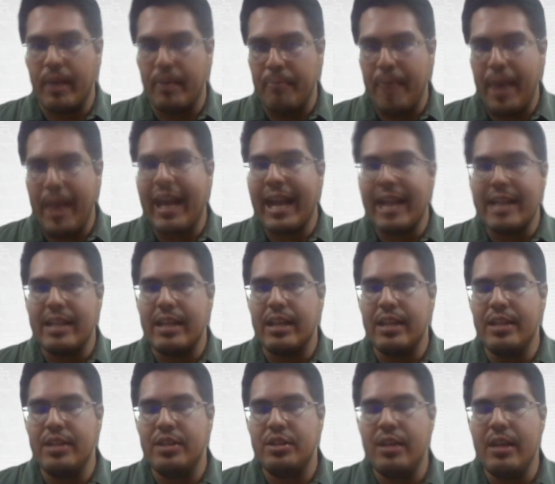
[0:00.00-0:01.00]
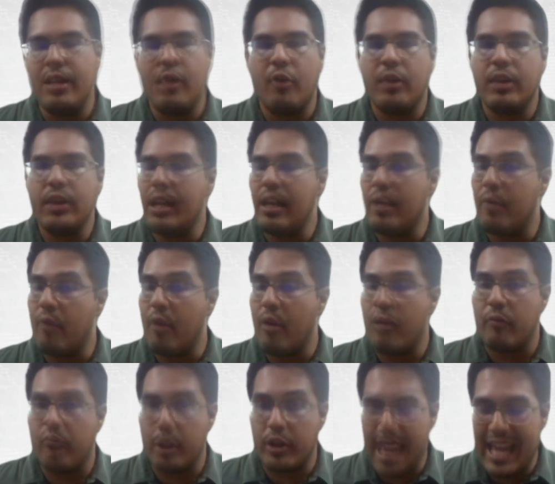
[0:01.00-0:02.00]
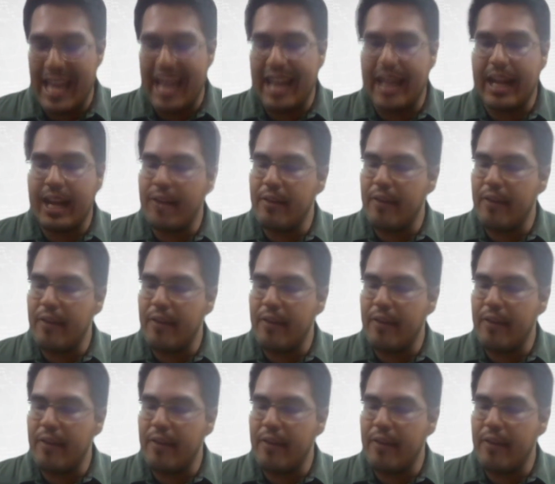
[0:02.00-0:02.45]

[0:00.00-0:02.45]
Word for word: But back in GE14, they've won 48.